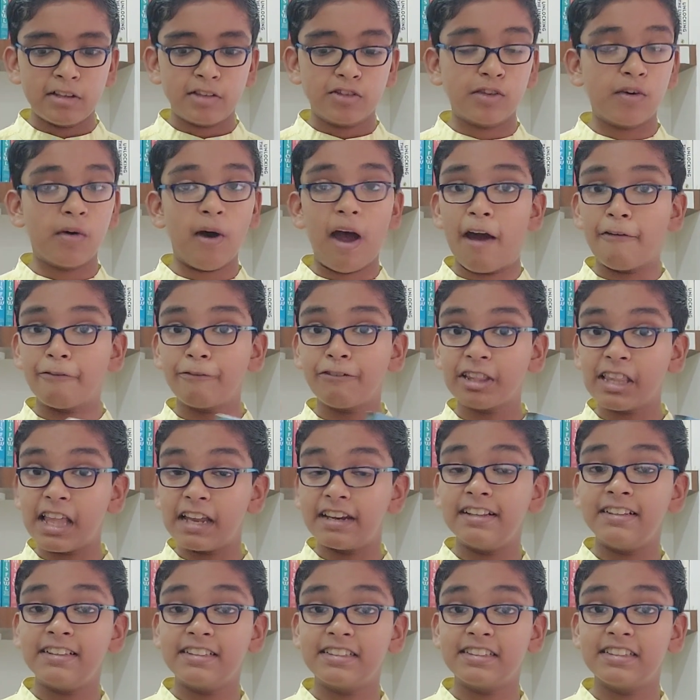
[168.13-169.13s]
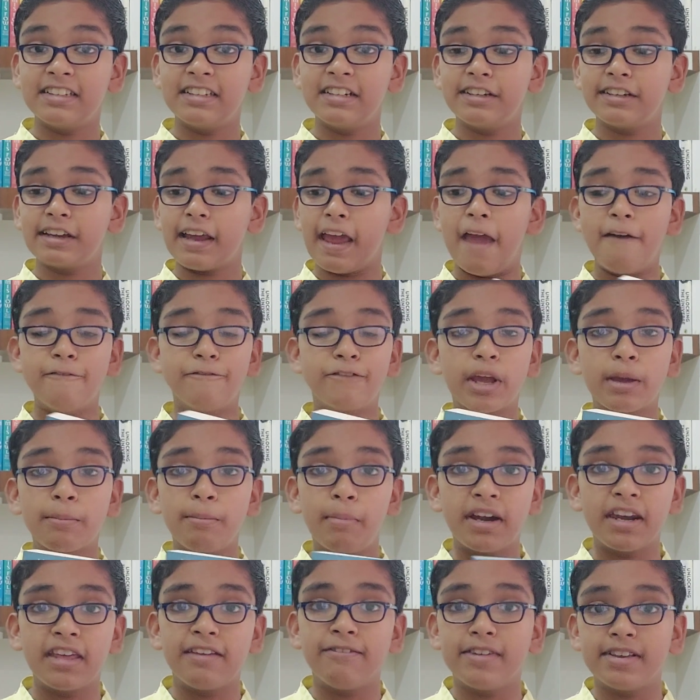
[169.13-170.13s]
So after that incident,
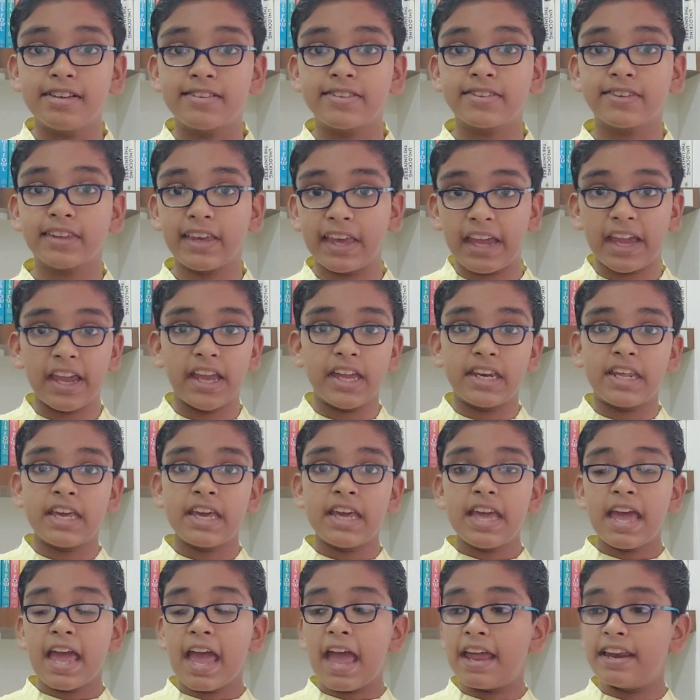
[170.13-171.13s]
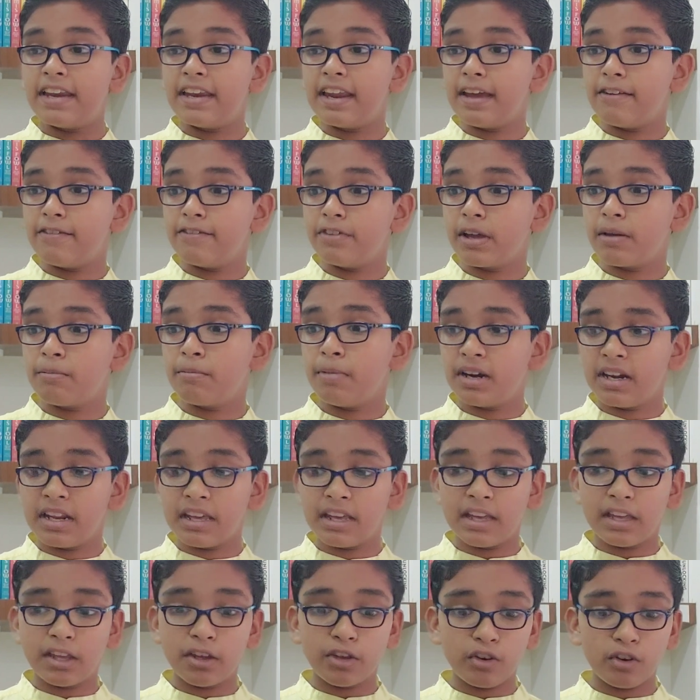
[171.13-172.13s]
everybody was scared and everybody,
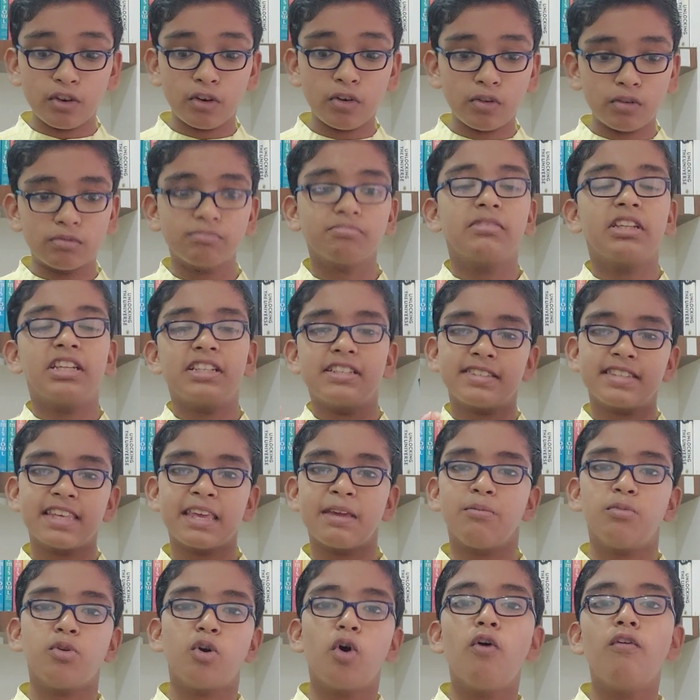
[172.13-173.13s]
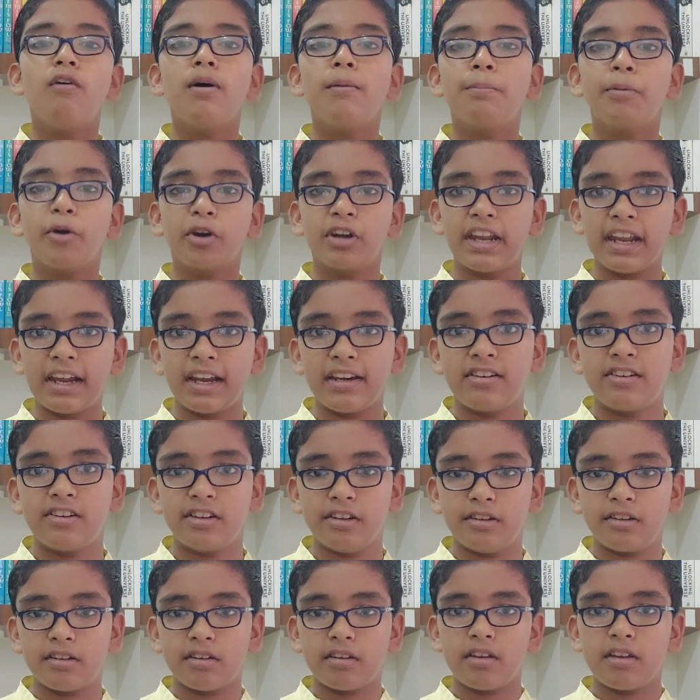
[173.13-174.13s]
you know, seemed
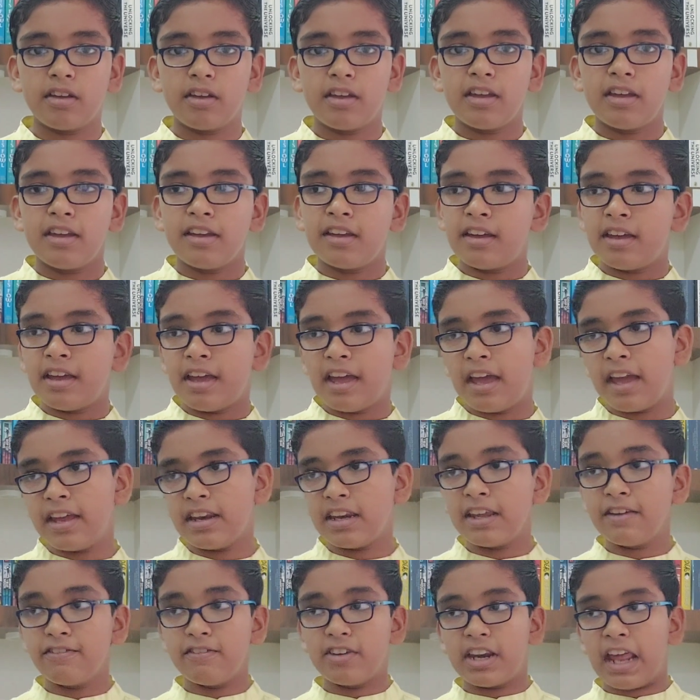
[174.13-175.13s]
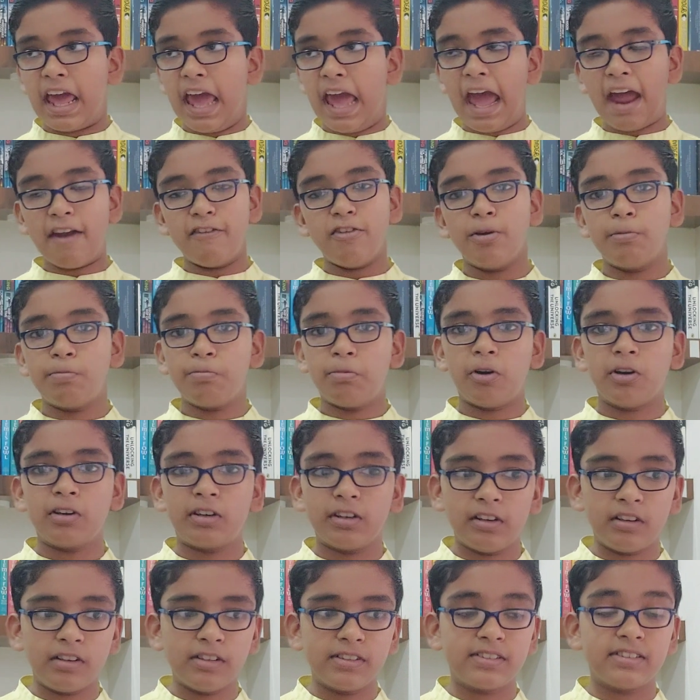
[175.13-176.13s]
overprotected. And even Harry
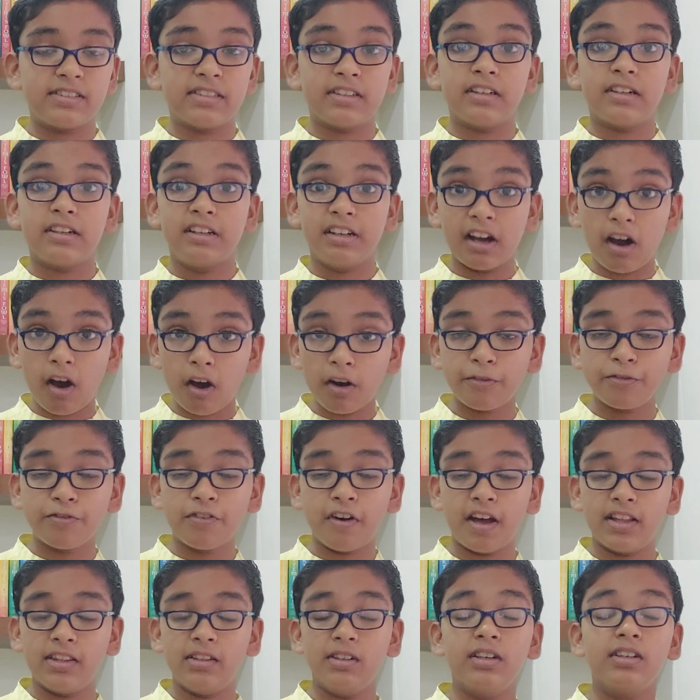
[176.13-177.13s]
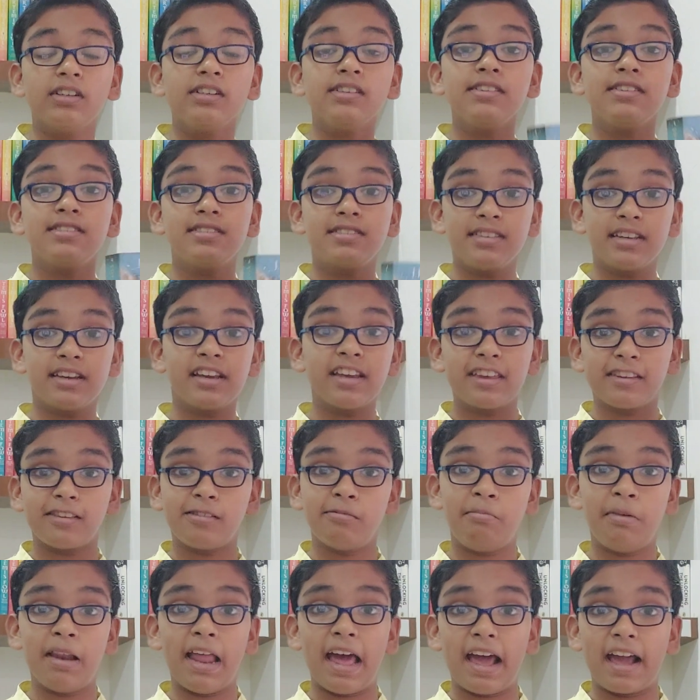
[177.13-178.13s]
Potter's godfather, Sirius
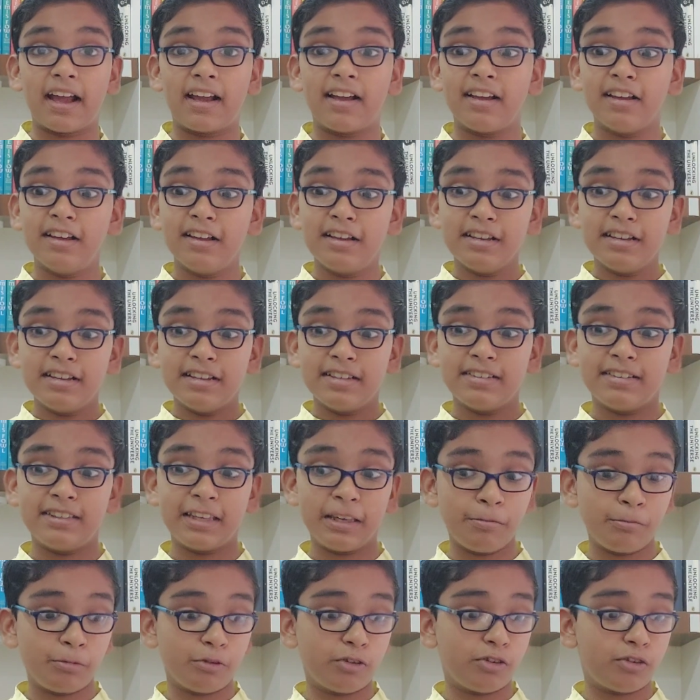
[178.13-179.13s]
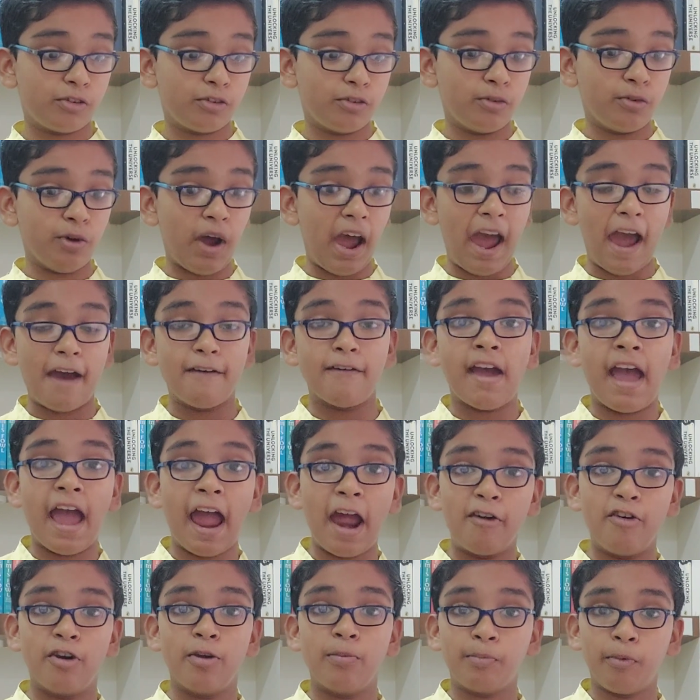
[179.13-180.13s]
Black, seems to have
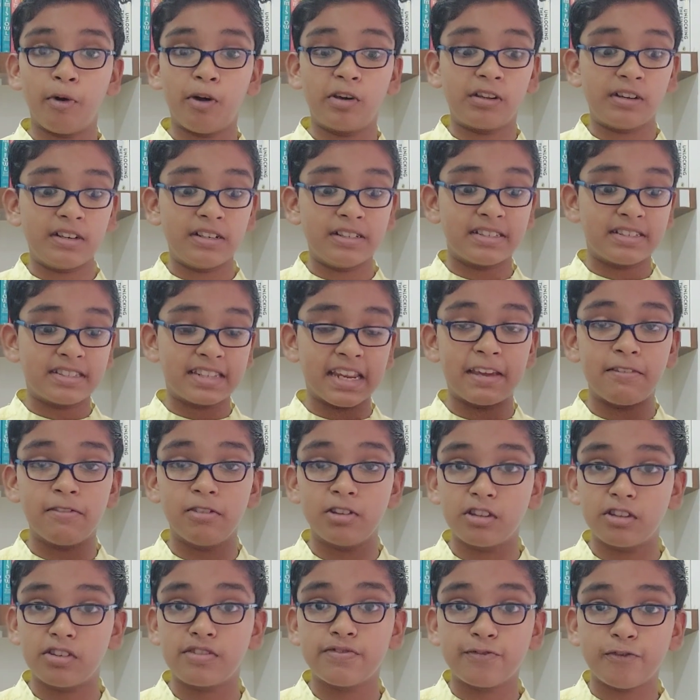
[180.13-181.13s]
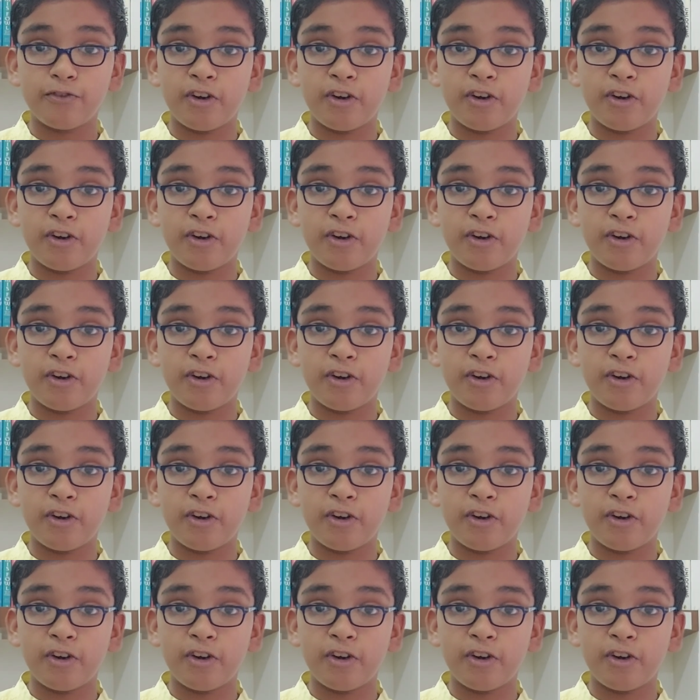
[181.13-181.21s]
Harry Potter stay with his